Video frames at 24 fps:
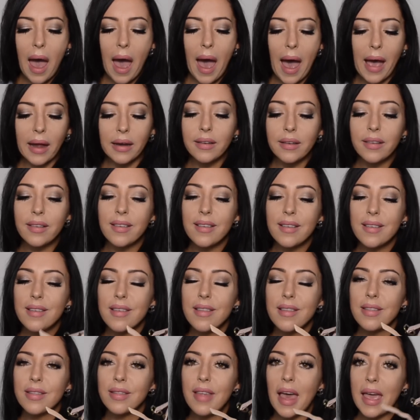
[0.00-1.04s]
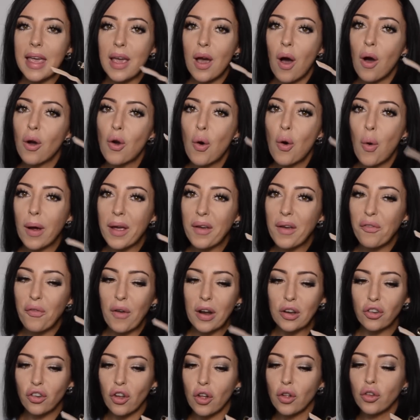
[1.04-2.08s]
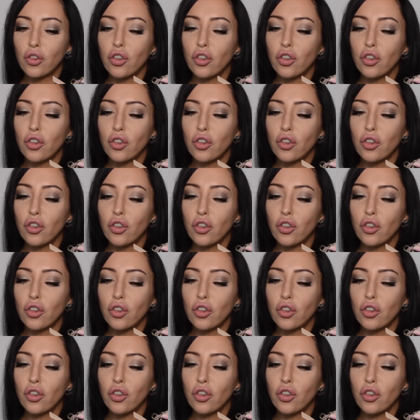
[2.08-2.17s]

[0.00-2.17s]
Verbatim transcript: And they are quite a fragile